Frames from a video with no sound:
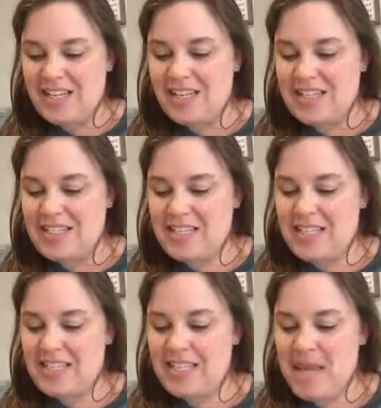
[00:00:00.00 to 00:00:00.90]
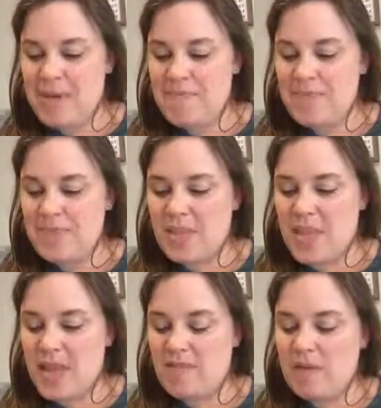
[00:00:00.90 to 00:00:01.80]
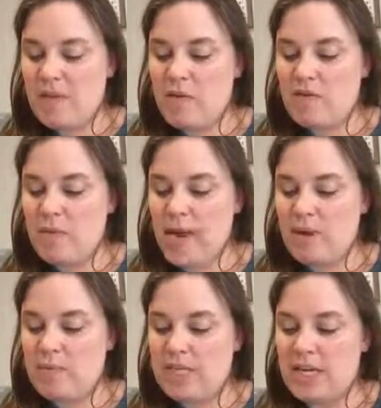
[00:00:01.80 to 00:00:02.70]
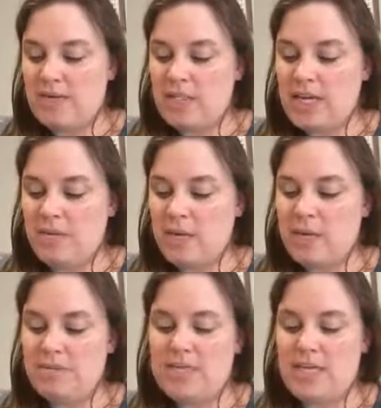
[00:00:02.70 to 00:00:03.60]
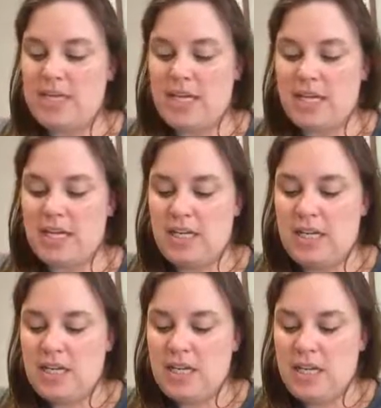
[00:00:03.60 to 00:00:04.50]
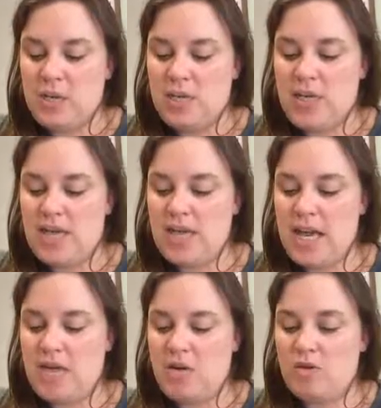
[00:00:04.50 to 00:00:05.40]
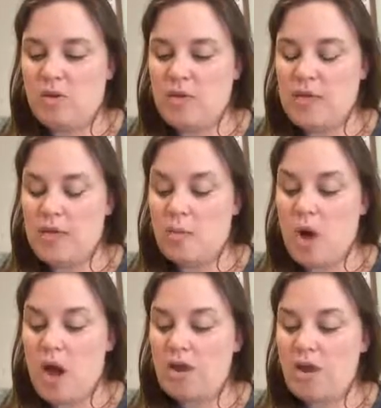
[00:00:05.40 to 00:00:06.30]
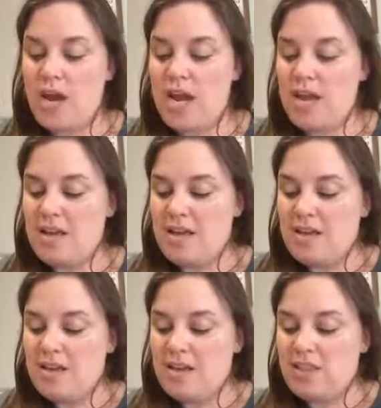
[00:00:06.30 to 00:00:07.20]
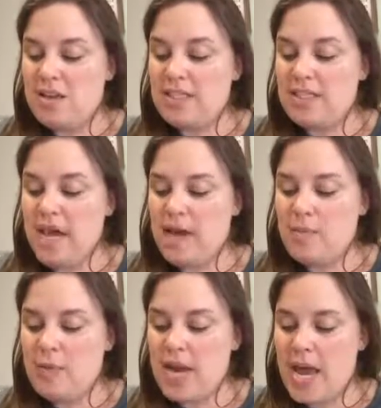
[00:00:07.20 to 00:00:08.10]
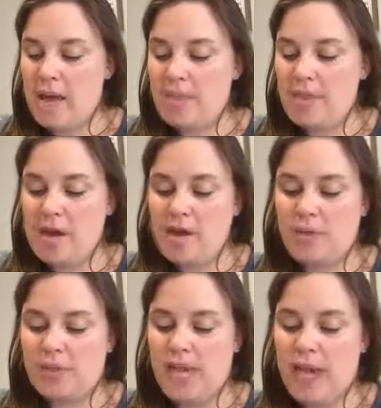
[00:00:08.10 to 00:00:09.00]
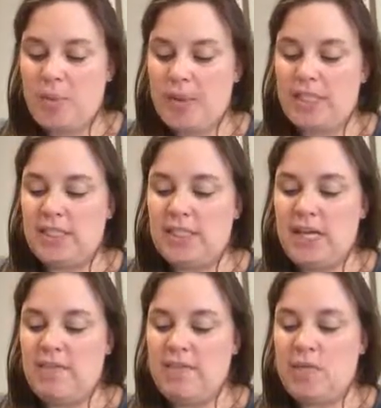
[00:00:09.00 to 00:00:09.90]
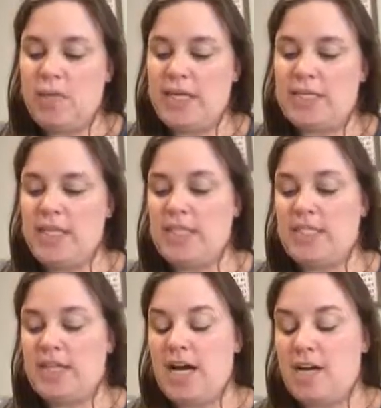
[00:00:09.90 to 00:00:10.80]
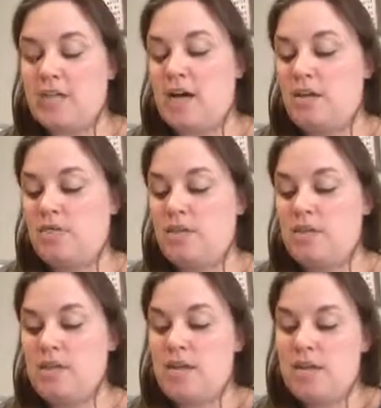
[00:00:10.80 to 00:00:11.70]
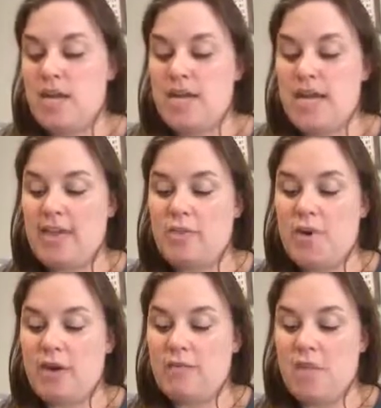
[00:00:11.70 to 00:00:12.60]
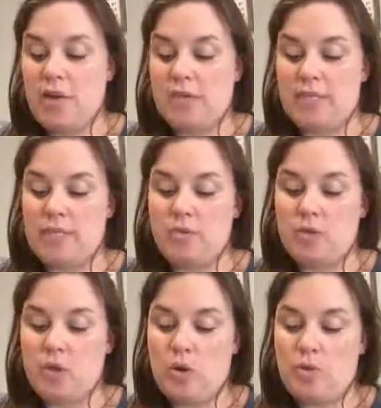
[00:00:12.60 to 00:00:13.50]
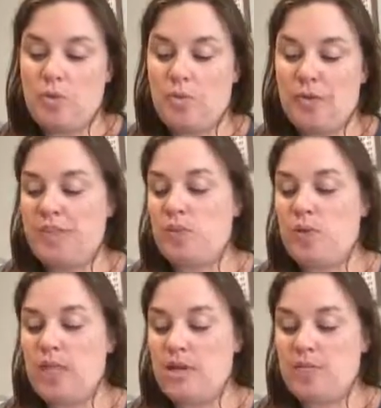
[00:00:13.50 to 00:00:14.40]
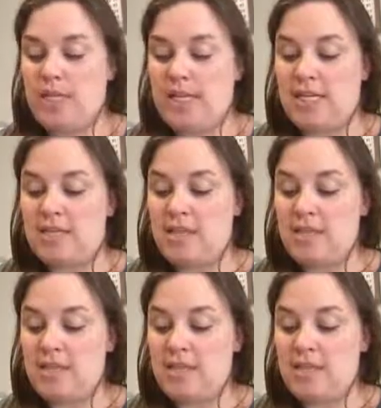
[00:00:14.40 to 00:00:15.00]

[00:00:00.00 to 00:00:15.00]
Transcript: He said to them, "Haven't you ever read what David did when he was in need? When he and those with him were hungry? During the time when Abiathar was high priest, David went into God's house and ate the bread of the presence which only the priests were allowed to eat.